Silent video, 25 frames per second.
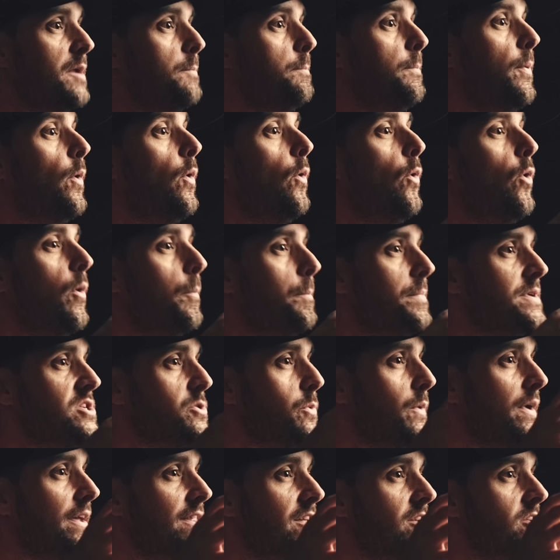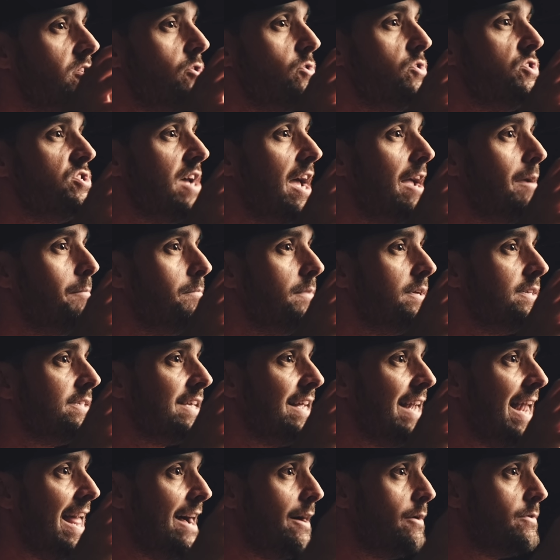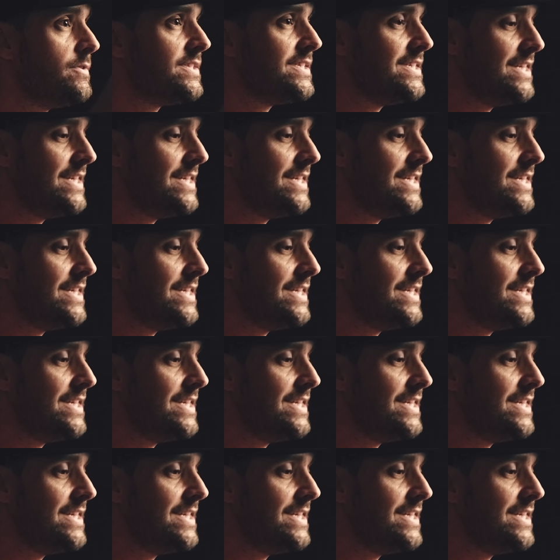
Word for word: a port between the two chambers allows